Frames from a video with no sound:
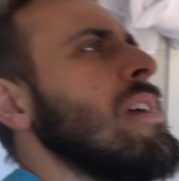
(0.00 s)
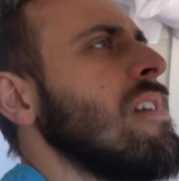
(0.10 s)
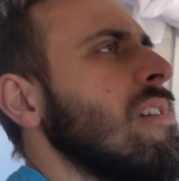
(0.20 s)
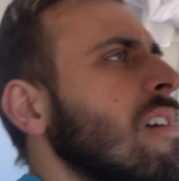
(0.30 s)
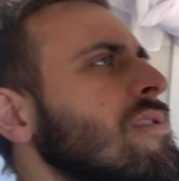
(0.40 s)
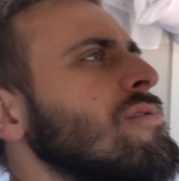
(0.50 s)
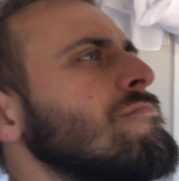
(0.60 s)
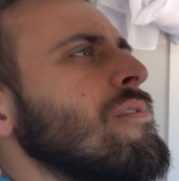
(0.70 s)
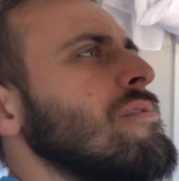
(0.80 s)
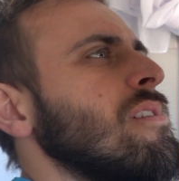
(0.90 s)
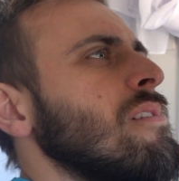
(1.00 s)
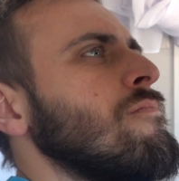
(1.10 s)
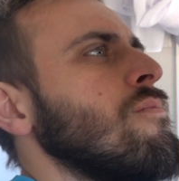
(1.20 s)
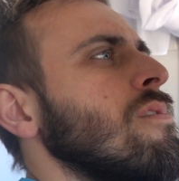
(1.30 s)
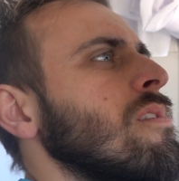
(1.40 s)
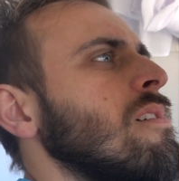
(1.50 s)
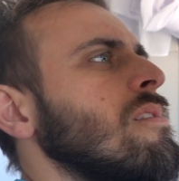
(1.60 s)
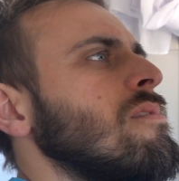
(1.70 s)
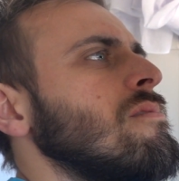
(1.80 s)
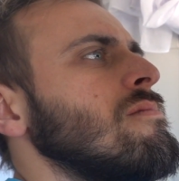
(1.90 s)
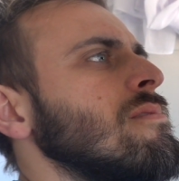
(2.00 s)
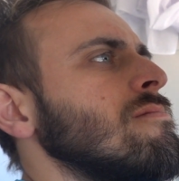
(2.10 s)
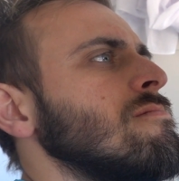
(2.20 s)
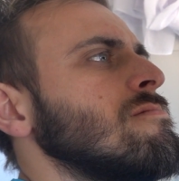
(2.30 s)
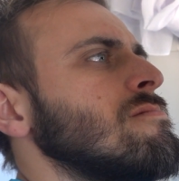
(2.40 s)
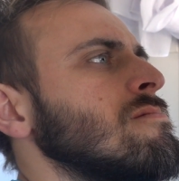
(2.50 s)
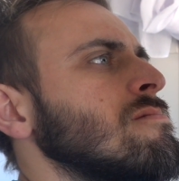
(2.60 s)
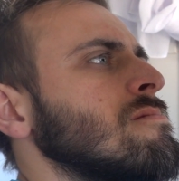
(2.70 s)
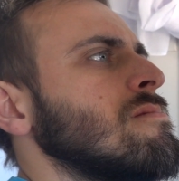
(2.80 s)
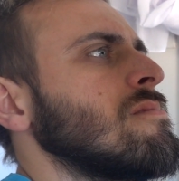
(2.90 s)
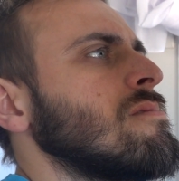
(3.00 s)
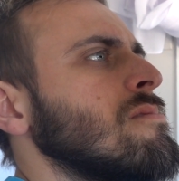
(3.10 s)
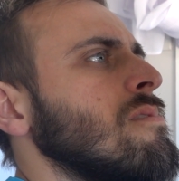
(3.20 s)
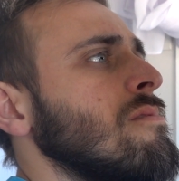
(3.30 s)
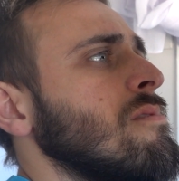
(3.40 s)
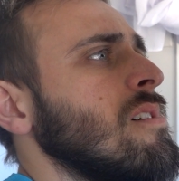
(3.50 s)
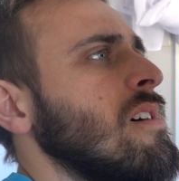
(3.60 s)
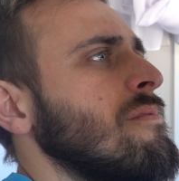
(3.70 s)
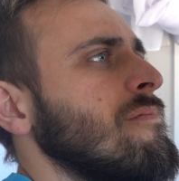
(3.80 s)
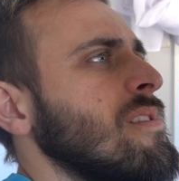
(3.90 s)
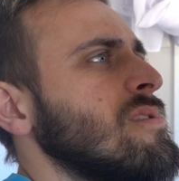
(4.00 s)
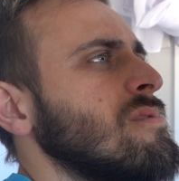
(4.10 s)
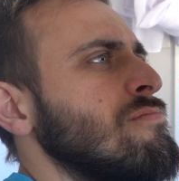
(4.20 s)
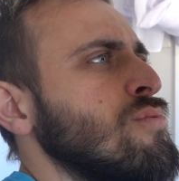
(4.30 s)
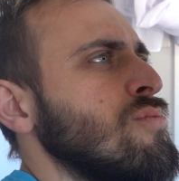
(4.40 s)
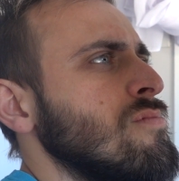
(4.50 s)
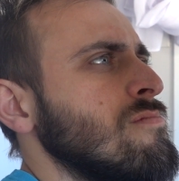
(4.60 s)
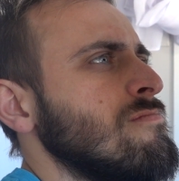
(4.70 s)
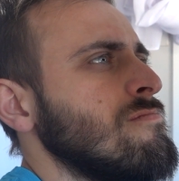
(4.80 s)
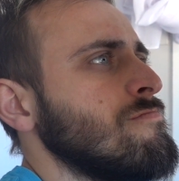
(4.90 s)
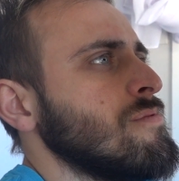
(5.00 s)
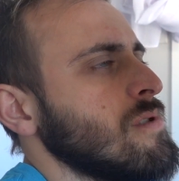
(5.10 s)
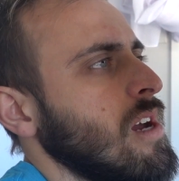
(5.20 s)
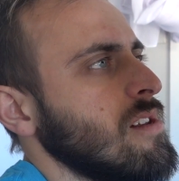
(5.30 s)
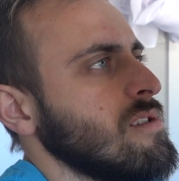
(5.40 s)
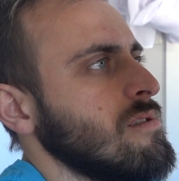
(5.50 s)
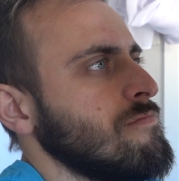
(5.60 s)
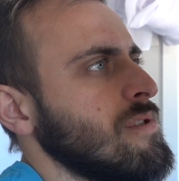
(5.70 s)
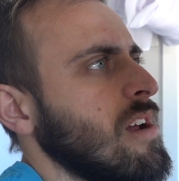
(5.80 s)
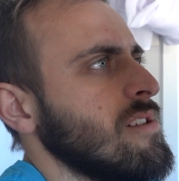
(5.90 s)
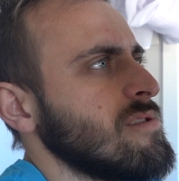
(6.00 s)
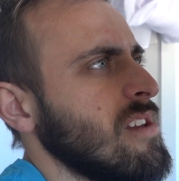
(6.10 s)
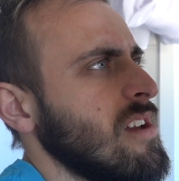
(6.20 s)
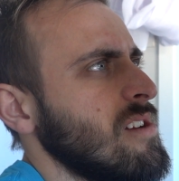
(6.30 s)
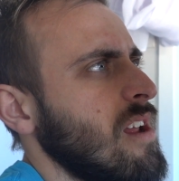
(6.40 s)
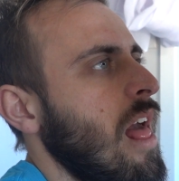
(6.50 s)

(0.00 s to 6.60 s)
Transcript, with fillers: pea-textured protein, water, oils, coconut, vegetable, starter, starter, starter.